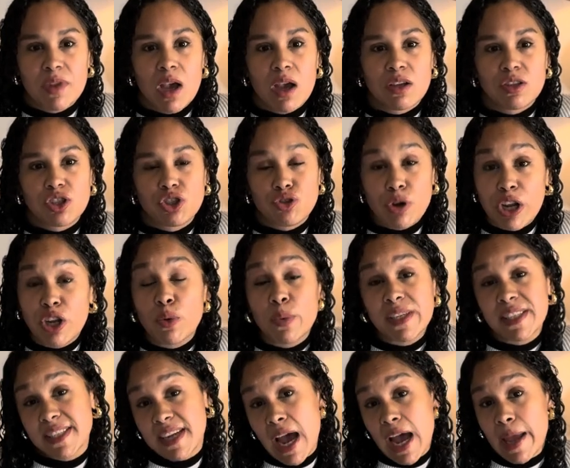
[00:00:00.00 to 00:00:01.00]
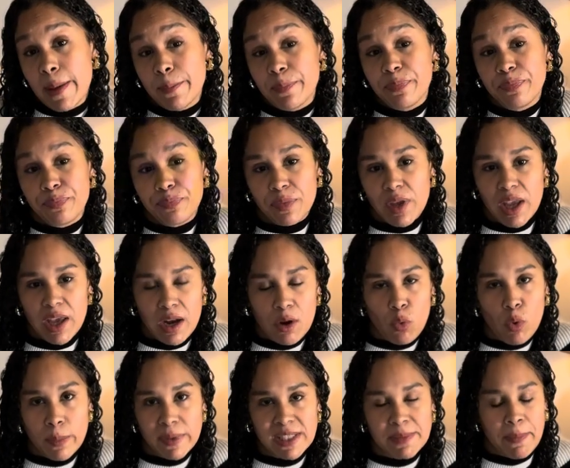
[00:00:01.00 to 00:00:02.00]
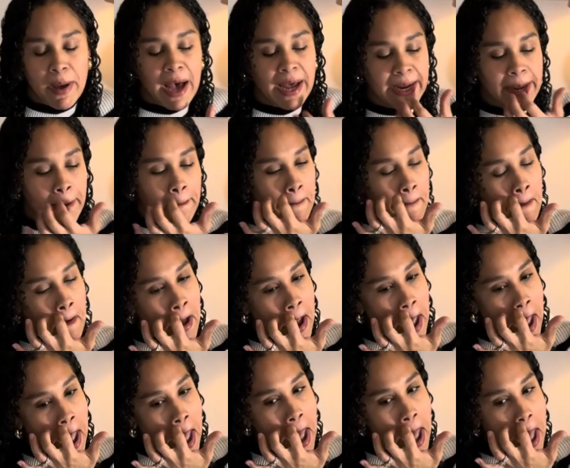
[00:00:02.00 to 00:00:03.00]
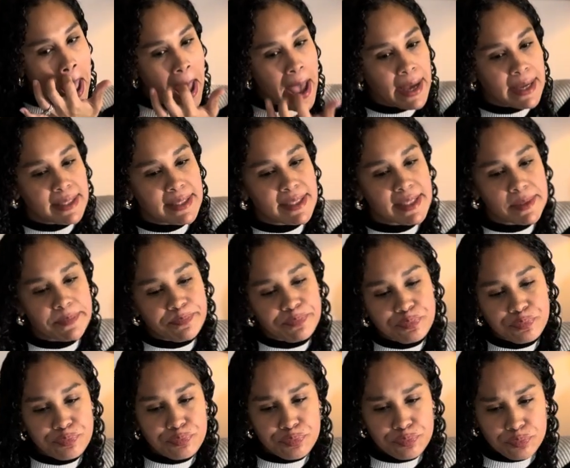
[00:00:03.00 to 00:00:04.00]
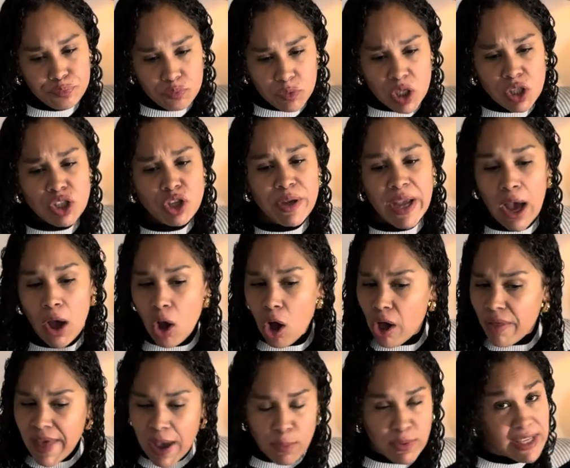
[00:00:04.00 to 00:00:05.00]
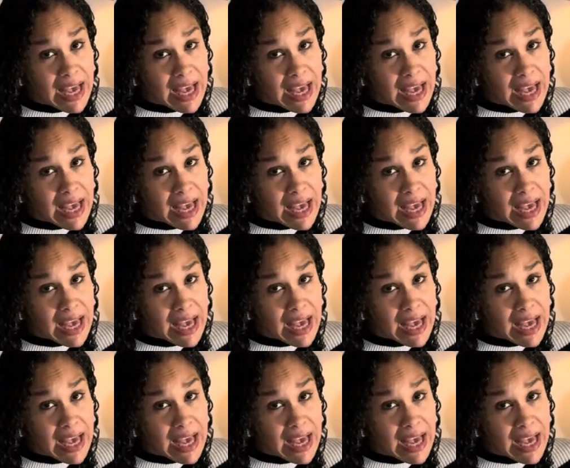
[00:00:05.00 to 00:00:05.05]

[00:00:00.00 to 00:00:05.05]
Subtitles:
strenuous time in a woman's body. And so, yeah, all that was